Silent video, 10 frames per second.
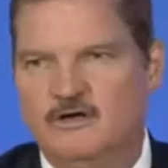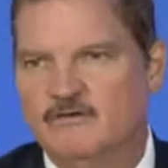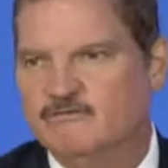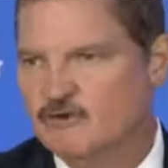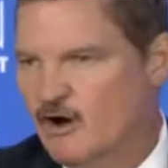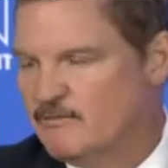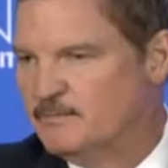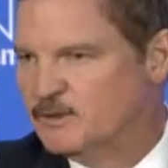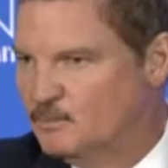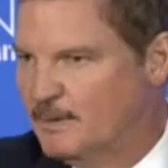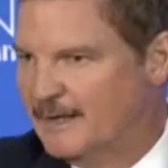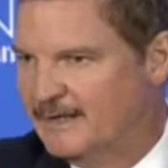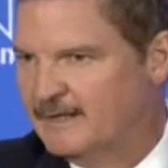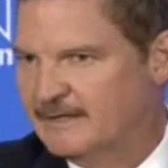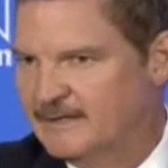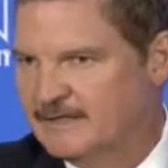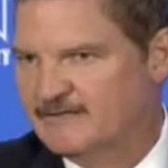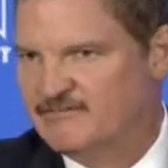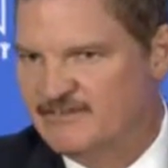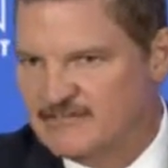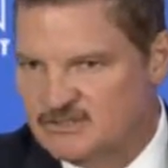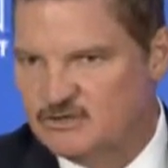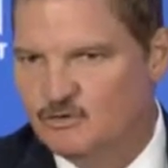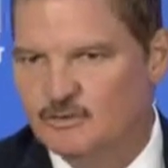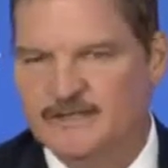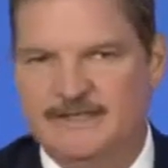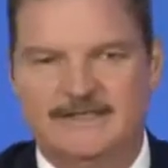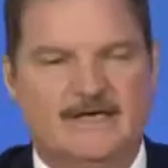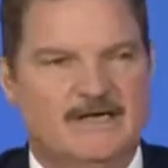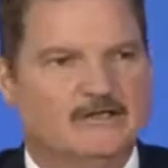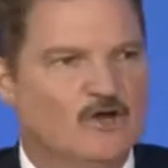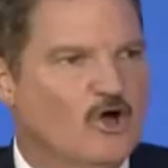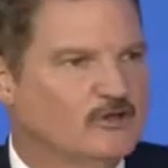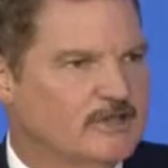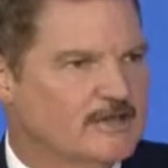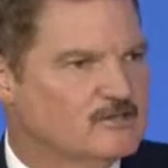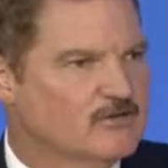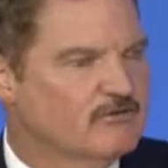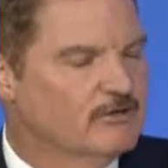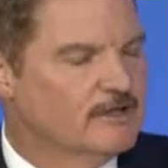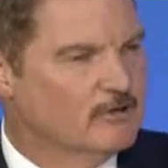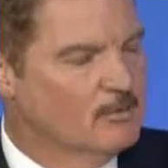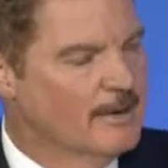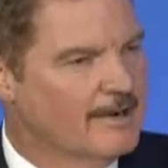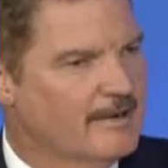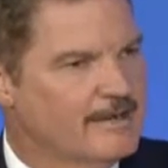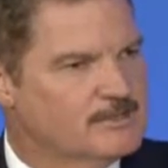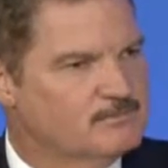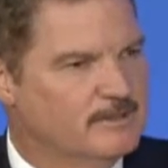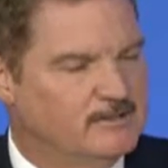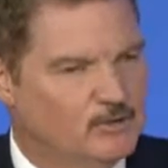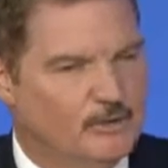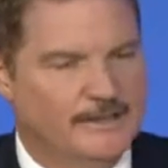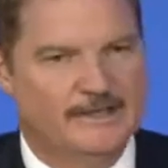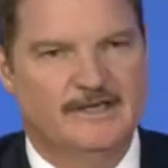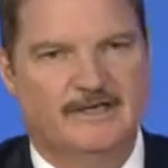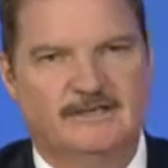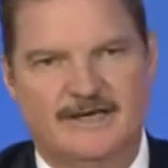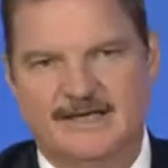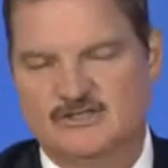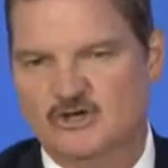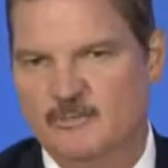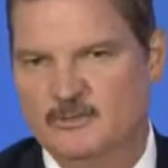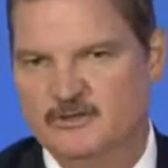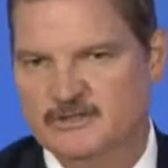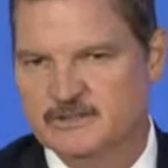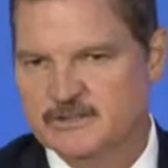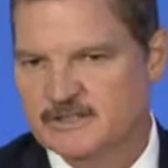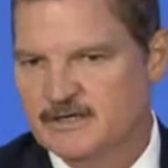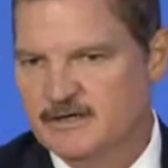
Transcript: for government to play, and that fits within the context of what Aruba has been doing the last couple of years.